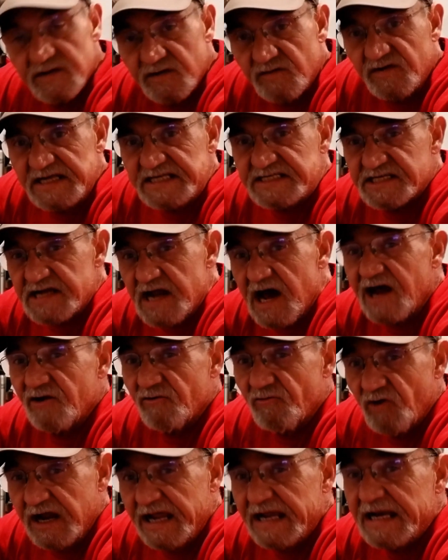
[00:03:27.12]
reason I
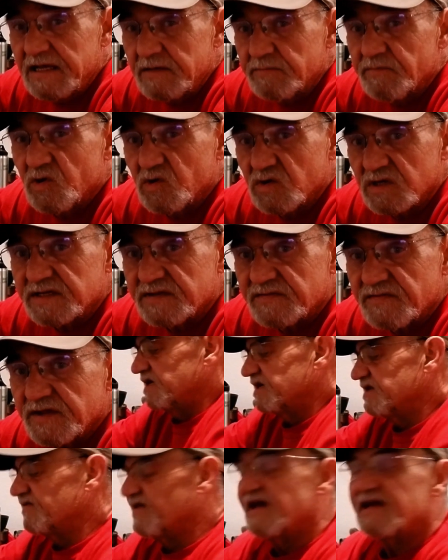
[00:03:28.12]
really bought it though,
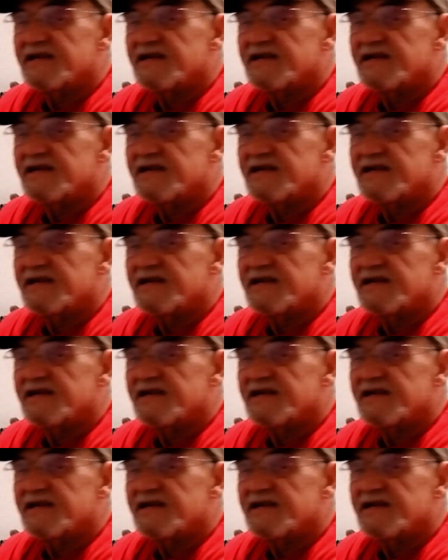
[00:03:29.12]
and that